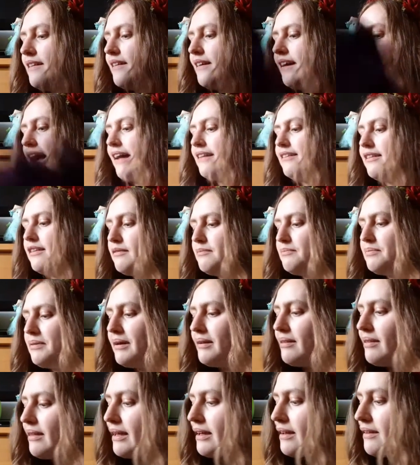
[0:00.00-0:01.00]
I didn't
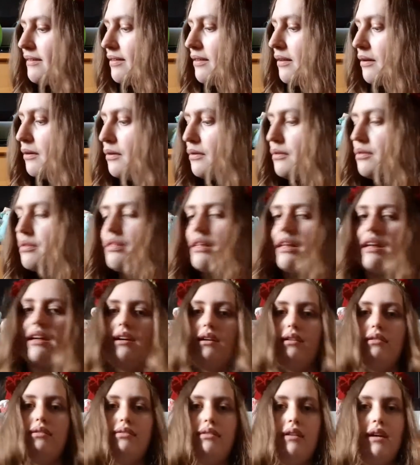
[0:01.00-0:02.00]
buy like loads, like
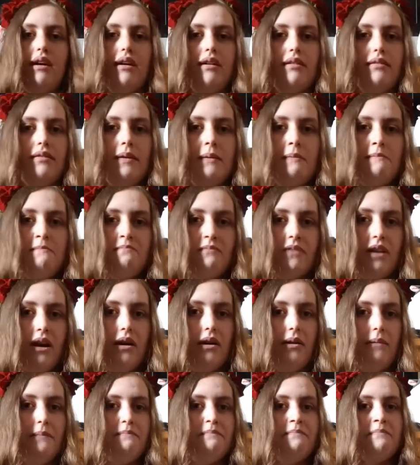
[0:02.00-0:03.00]
I said,
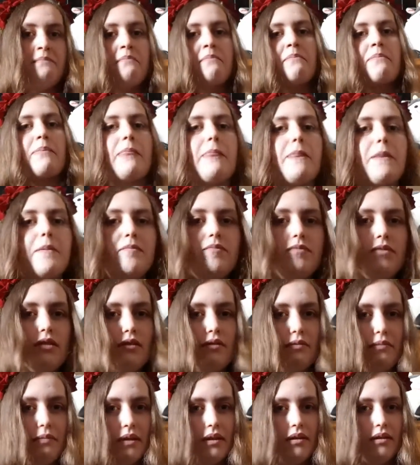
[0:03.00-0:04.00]
um,
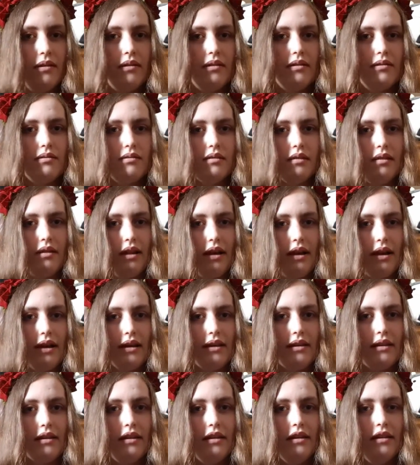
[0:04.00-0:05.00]
just because
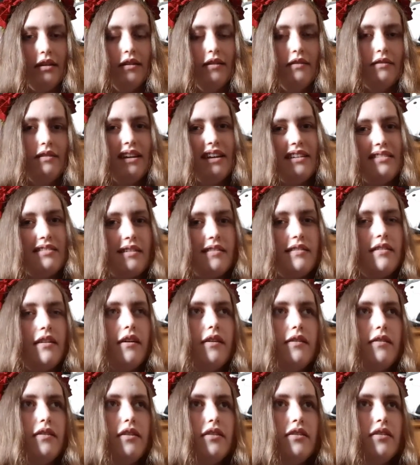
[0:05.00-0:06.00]
like, like I said
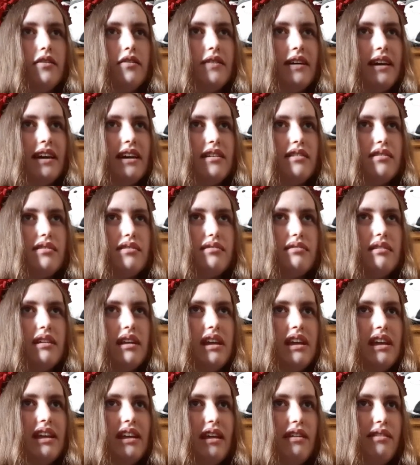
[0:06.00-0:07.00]
there, you know, it's
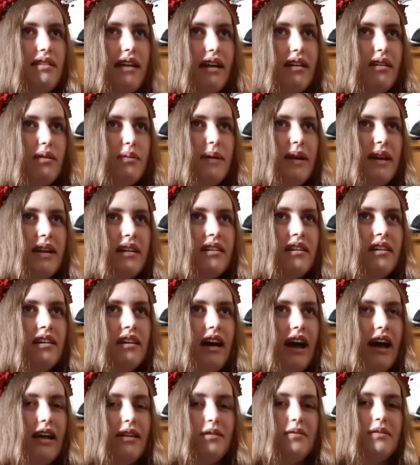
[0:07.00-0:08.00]
it's Halloween.
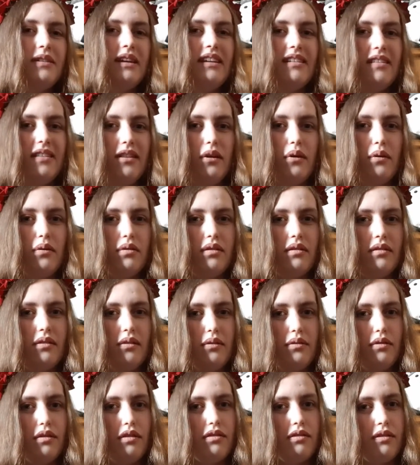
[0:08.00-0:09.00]
I don't need loads and
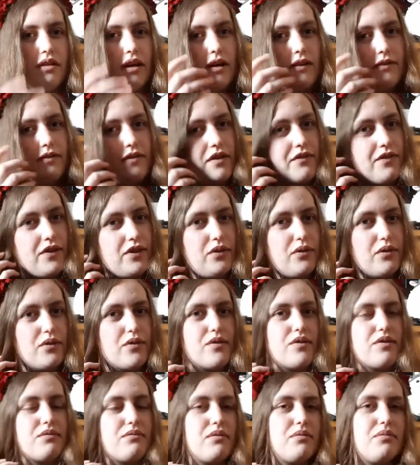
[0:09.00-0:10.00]
loads of stuff. If I do a
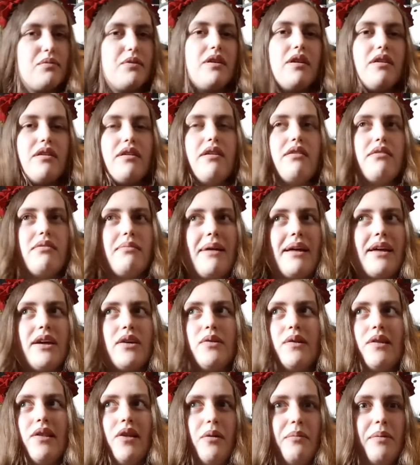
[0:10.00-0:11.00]
Christmas one with these, I might
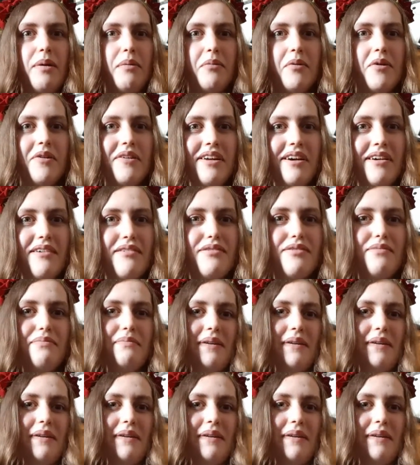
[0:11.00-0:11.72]
go a little bit more nuts.